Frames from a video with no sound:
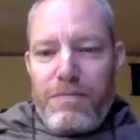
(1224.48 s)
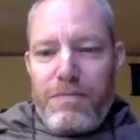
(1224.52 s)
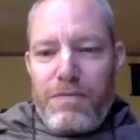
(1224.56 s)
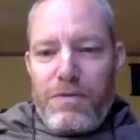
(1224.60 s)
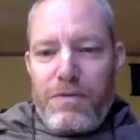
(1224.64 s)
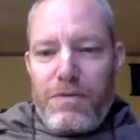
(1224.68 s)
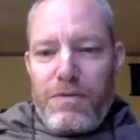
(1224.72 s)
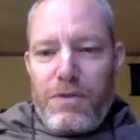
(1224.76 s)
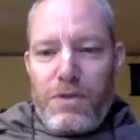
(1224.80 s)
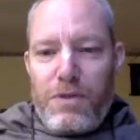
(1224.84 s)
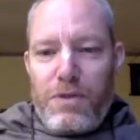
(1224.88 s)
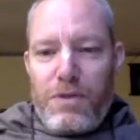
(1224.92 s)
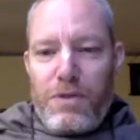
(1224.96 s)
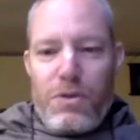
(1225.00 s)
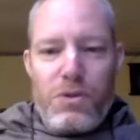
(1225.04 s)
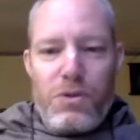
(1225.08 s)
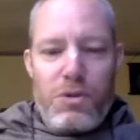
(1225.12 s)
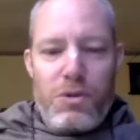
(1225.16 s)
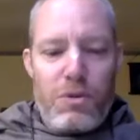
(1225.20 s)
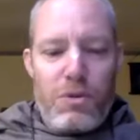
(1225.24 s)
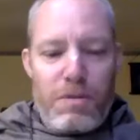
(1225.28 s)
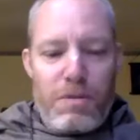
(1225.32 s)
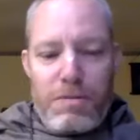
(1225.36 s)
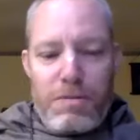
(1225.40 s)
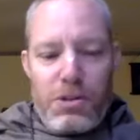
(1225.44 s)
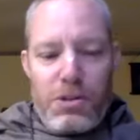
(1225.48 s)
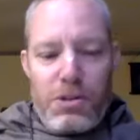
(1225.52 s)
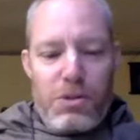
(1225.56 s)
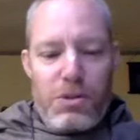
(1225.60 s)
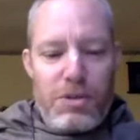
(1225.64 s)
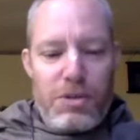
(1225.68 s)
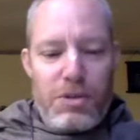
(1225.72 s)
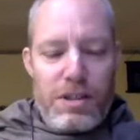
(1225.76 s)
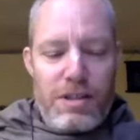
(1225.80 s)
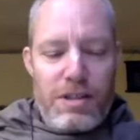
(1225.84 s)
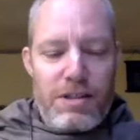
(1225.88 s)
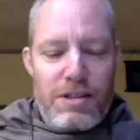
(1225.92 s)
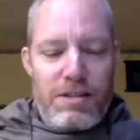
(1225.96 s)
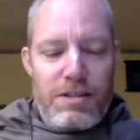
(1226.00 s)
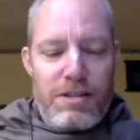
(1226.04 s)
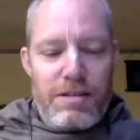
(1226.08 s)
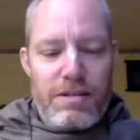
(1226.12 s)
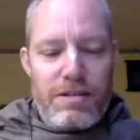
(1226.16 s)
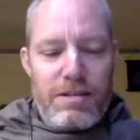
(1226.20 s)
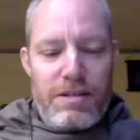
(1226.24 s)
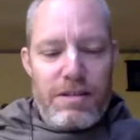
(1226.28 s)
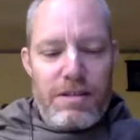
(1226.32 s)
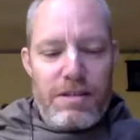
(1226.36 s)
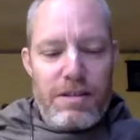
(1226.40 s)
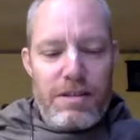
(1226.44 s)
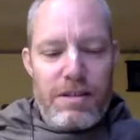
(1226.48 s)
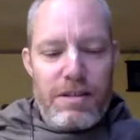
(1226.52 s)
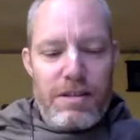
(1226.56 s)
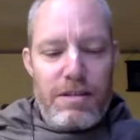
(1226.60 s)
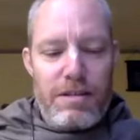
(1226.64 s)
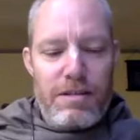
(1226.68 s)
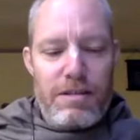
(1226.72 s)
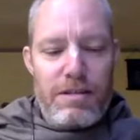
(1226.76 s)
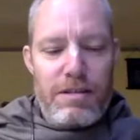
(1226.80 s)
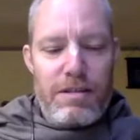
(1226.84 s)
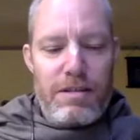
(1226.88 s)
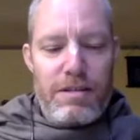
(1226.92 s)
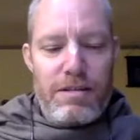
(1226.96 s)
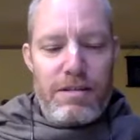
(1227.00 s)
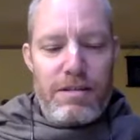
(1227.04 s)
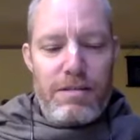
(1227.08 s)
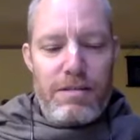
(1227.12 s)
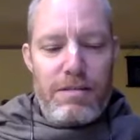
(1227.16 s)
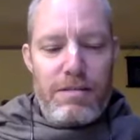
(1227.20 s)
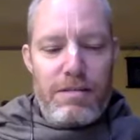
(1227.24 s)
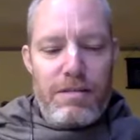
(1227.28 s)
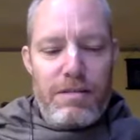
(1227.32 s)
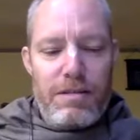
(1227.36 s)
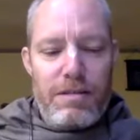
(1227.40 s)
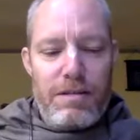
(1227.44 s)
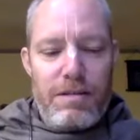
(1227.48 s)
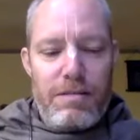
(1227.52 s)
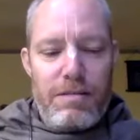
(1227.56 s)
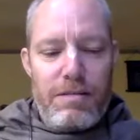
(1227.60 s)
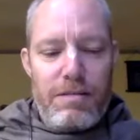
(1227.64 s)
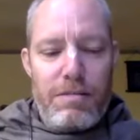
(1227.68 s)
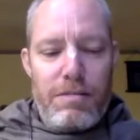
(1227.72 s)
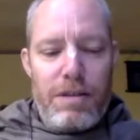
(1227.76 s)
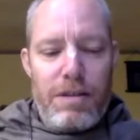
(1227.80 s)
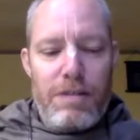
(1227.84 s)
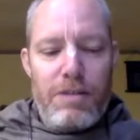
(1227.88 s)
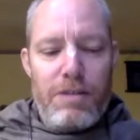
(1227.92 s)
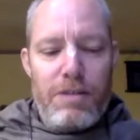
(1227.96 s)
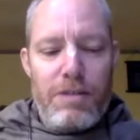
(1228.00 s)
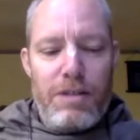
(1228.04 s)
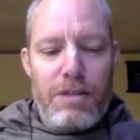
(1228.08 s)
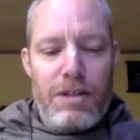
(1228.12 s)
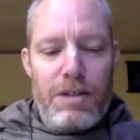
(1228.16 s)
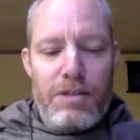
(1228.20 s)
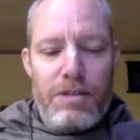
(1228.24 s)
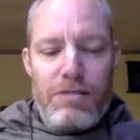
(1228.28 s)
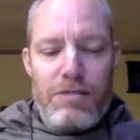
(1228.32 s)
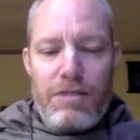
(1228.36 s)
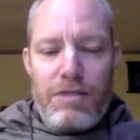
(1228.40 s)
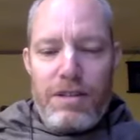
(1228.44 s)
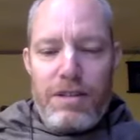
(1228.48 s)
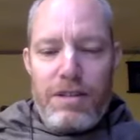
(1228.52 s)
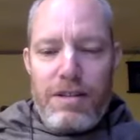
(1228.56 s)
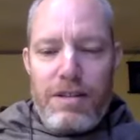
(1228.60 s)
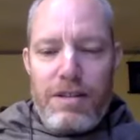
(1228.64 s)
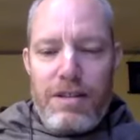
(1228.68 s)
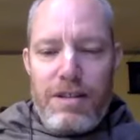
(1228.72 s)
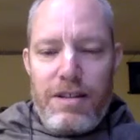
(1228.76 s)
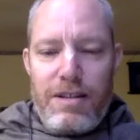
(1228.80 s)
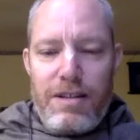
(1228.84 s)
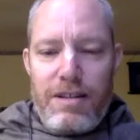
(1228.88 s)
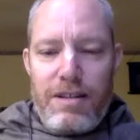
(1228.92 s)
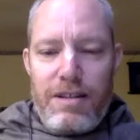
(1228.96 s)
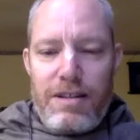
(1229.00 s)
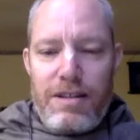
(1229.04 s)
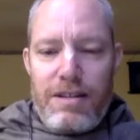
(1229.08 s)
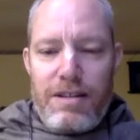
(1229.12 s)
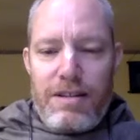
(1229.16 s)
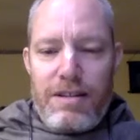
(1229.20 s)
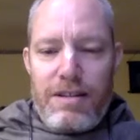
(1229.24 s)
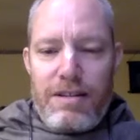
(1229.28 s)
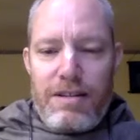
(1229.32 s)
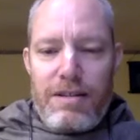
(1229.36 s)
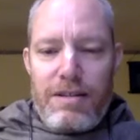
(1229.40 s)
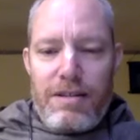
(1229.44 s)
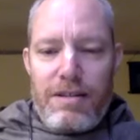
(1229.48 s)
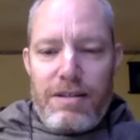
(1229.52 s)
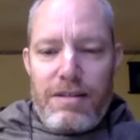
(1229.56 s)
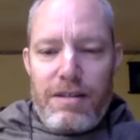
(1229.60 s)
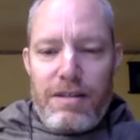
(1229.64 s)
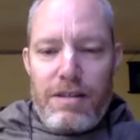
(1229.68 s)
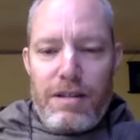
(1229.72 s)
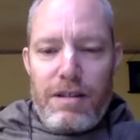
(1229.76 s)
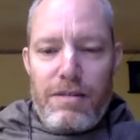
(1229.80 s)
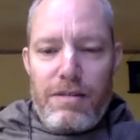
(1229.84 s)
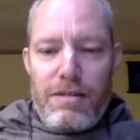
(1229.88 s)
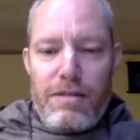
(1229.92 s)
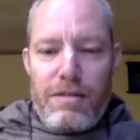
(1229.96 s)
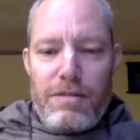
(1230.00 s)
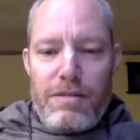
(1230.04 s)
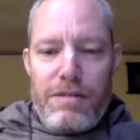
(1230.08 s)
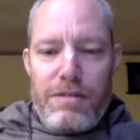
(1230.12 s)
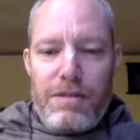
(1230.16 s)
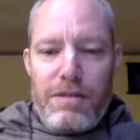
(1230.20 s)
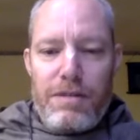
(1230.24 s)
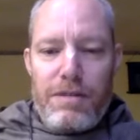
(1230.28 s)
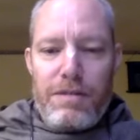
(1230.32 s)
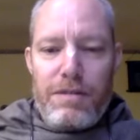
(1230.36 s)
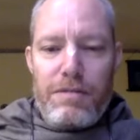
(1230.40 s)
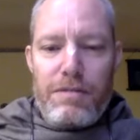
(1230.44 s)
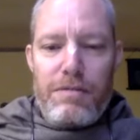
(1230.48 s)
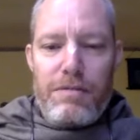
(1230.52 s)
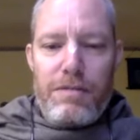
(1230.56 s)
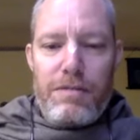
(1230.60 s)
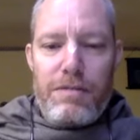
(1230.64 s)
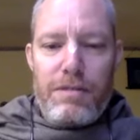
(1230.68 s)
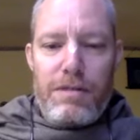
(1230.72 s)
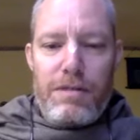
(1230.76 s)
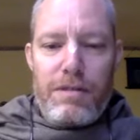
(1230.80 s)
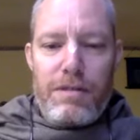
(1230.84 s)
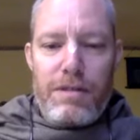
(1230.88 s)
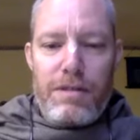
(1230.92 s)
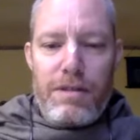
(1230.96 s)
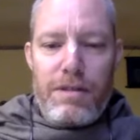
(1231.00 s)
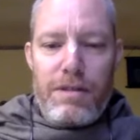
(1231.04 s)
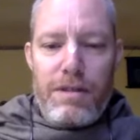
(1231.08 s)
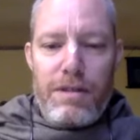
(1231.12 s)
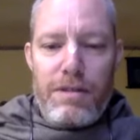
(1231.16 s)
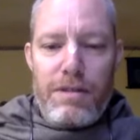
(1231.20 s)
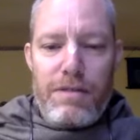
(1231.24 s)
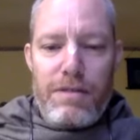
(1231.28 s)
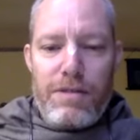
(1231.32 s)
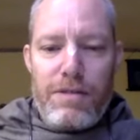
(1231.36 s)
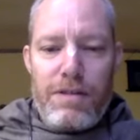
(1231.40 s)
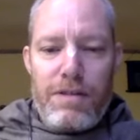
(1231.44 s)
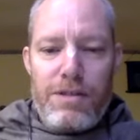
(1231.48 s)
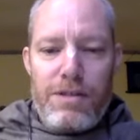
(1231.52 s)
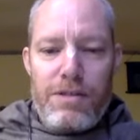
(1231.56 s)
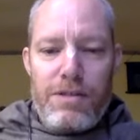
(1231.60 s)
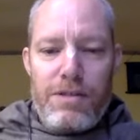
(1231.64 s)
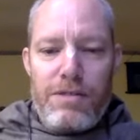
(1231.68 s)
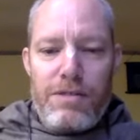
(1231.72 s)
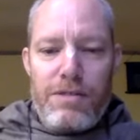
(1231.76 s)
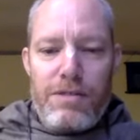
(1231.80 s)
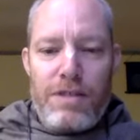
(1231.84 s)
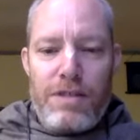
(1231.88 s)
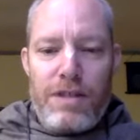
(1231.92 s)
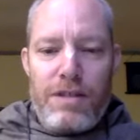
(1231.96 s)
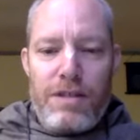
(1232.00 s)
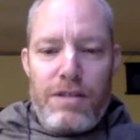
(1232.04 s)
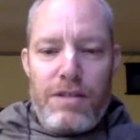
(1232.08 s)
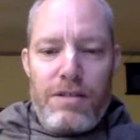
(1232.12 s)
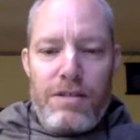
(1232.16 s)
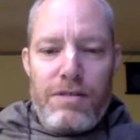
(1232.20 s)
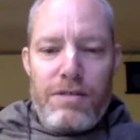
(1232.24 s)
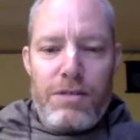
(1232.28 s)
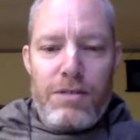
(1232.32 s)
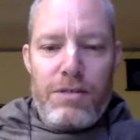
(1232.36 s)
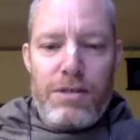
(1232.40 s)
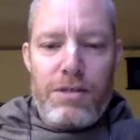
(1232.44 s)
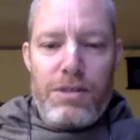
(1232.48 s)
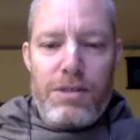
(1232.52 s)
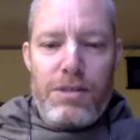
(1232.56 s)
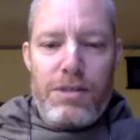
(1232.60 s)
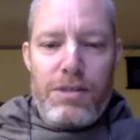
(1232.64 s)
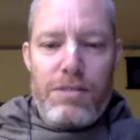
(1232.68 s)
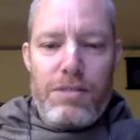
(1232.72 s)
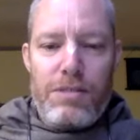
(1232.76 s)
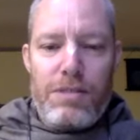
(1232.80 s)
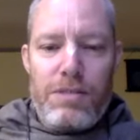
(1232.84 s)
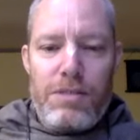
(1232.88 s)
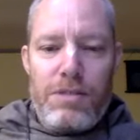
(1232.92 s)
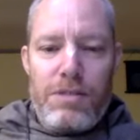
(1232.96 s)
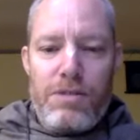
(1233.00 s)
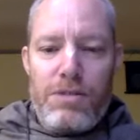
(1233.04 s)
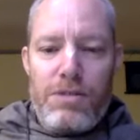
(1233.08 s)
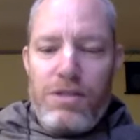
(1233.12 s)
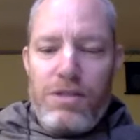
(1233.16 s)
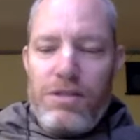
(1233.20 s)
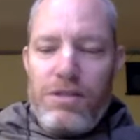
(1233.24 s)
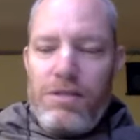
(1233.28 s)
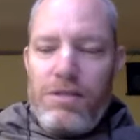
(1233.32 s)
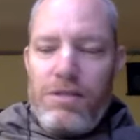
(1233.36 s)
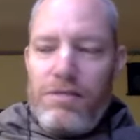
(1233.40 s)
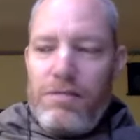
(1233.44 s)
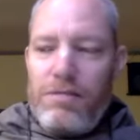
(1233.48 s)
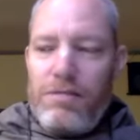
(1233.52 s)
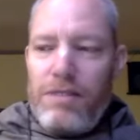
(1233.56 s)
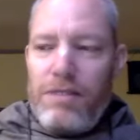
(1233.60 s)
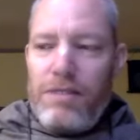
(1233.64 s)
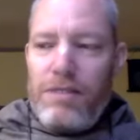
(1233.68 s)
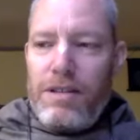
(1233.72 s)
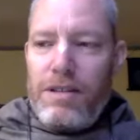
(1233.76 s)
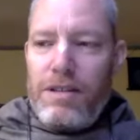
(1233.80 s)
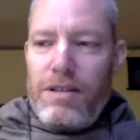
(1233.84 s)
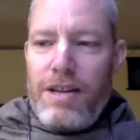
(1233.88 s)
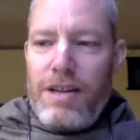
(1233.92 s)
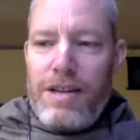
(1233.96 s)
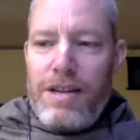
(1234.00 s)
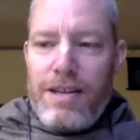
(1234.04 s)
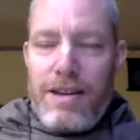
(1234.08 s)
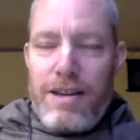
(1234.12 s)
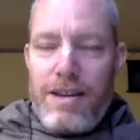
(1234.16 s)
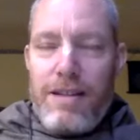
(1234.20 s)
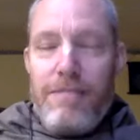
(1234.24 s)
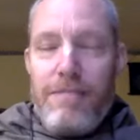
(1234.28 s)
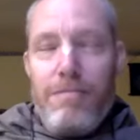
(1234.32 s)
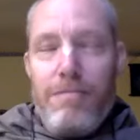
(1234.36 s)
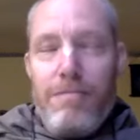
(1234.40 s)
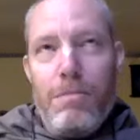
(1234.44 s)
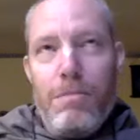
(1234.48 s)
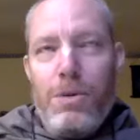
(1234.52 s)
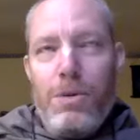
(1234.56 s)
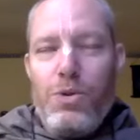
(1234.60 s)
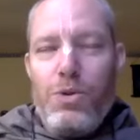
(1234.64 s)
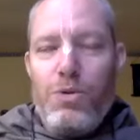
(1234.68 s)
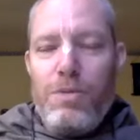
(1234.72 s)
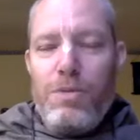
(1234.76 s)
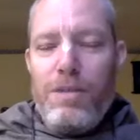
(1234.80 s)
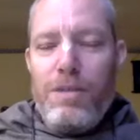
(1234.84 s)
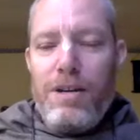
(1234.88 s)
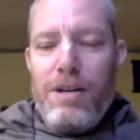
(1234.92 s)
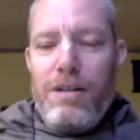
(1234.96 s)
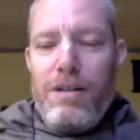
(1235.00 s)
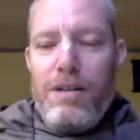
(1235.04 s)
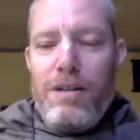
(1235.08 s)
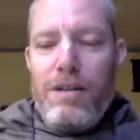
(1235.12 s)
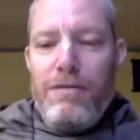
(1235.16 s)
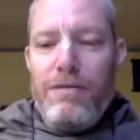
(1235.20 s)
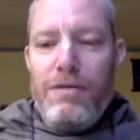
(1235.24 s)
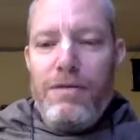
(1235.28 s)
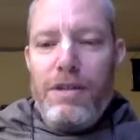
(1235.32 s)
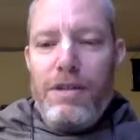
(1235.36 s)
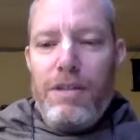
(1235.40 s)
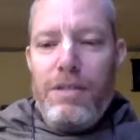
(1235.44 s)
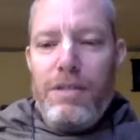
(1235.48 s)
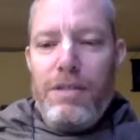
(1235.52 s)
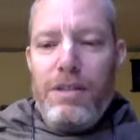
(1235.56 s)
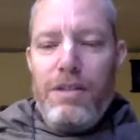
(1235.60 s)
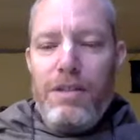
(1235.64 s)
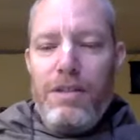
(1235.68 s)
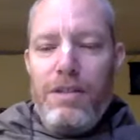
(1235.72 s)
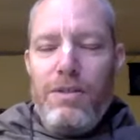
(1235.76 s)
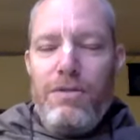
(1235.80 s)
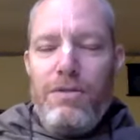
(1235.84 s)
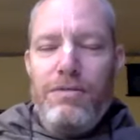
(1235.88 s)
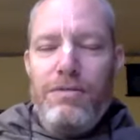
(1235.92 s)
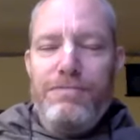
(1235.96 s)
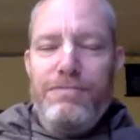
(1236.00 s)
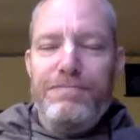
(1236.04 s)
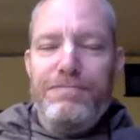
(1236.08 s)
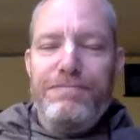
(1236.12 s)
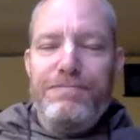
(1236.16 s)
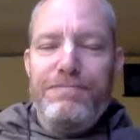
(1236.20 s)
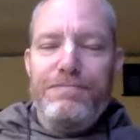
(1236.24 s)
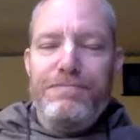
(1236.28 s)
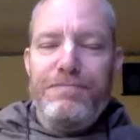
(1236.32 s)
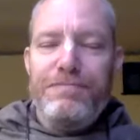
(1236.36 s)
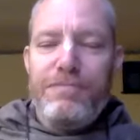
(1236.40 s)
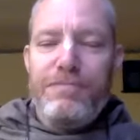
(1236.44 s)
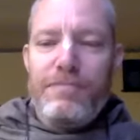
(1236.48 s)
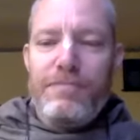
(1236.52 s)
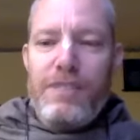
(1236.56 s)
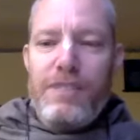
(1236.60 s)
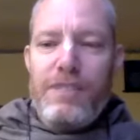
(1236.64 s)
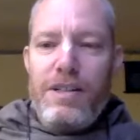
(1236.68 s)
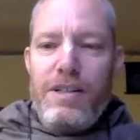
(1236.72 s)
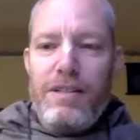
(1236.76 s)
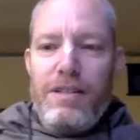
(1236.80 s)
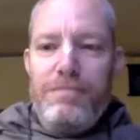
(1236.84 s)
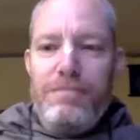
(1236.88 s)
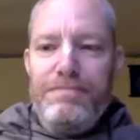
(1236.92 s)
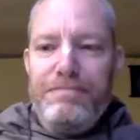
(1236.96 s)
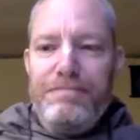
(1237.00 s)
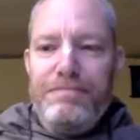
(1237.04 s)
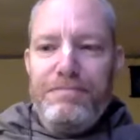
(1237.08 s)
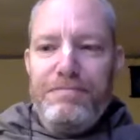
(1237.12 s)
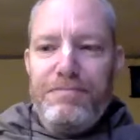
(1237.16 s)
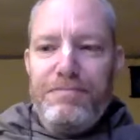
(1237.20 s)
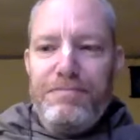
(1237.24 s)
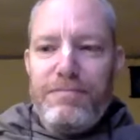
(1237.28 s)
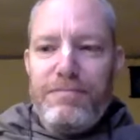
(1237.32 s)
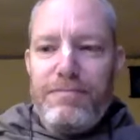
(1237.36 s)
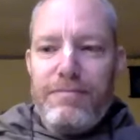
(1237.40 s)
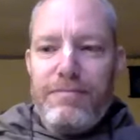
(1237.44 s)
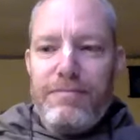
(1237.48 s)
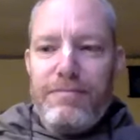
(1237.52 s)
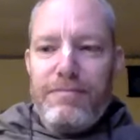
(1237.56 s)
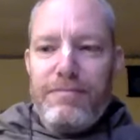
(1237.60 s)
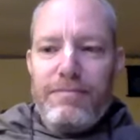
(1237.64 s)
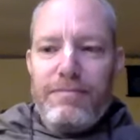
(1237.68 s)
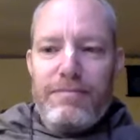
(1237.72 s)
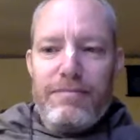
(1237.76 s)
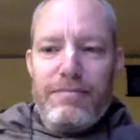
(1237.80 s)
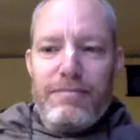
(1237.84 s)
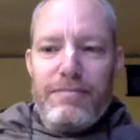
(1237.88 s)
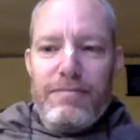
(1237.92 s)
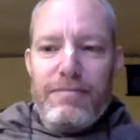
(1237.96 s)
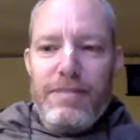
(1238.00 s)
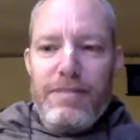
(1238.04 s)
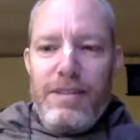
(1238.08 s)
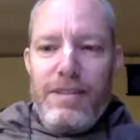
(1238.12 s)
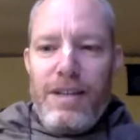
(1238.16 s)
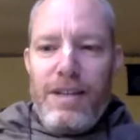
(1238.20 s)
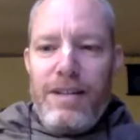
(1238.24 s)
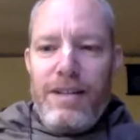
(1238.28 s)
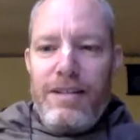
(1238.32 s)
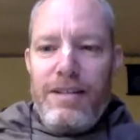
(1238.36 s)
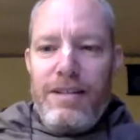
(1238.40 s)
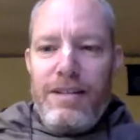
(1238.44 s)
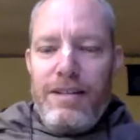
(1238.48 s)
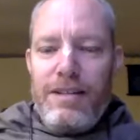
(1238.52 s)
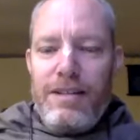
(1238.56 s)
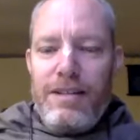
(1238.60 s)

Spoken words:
for those who are pursuing this, the Bhavalas Rati, the love of the friends of Radha, known as the Manjaris, aka Manjari Bhav, commonly known. And then